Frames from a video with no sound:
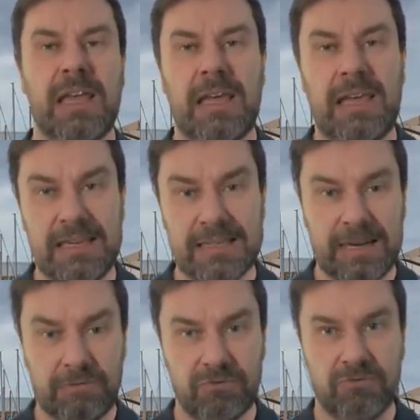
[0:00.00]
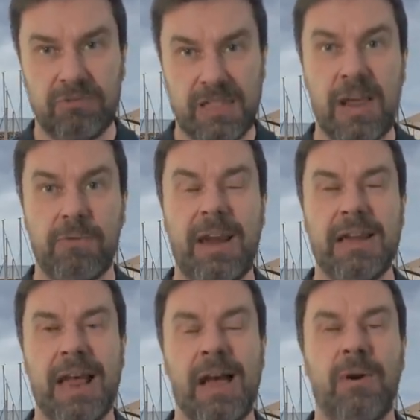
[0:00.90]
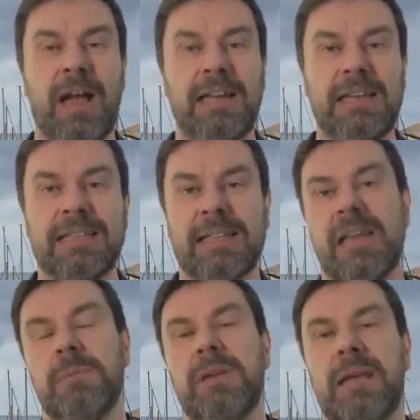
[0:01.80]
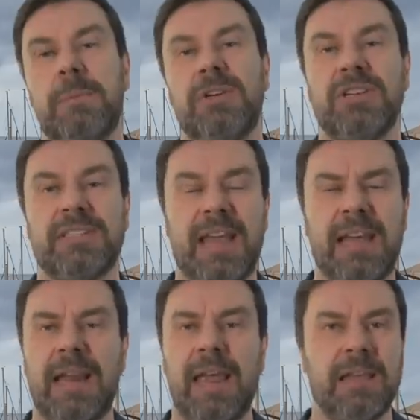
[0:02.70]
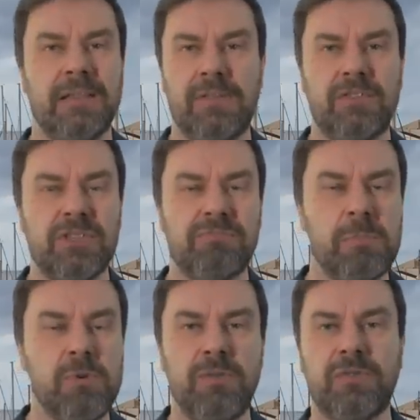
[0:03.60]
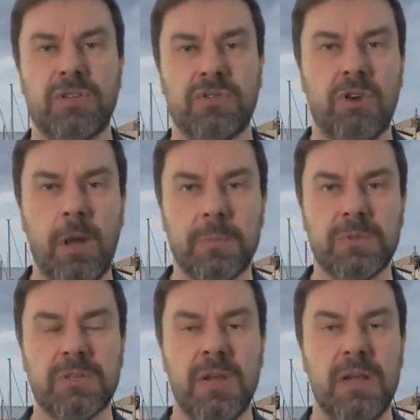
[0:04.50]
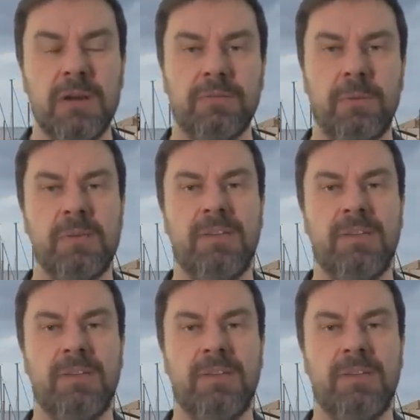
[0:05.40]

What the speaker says: He's there right now and he's sending me images saying, hey, they've just removed the strops from the